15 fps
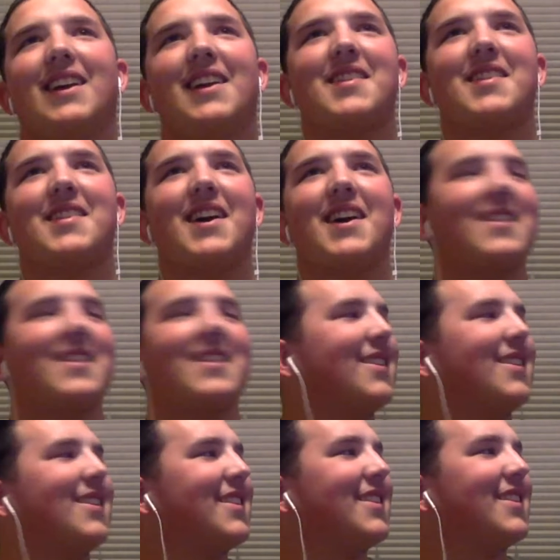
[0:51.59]
it's nice.
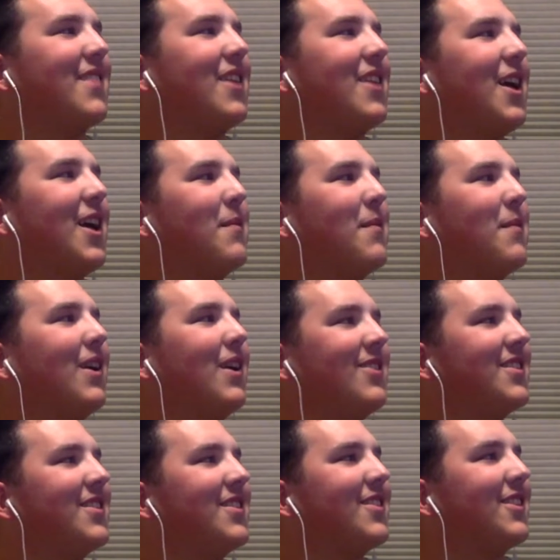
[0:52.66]
7 a.m. here,
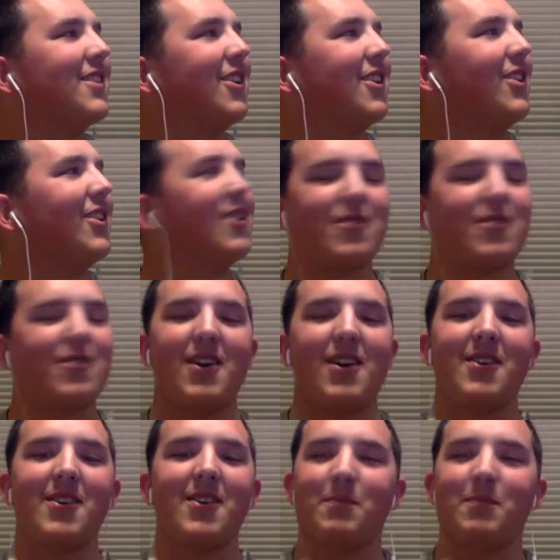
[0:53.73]
just early start.
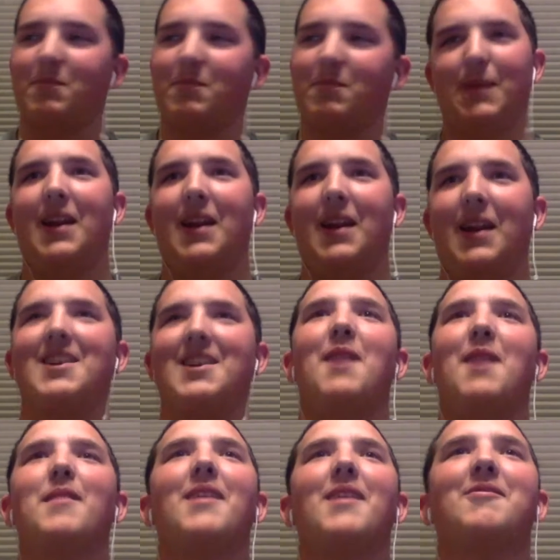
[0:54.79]
Plenty of time
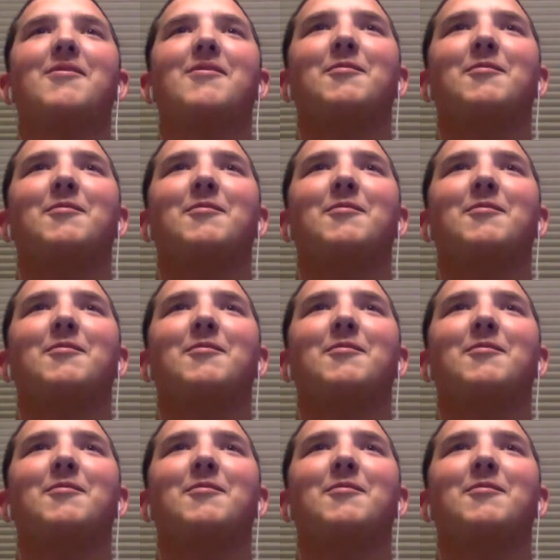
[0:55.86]
left.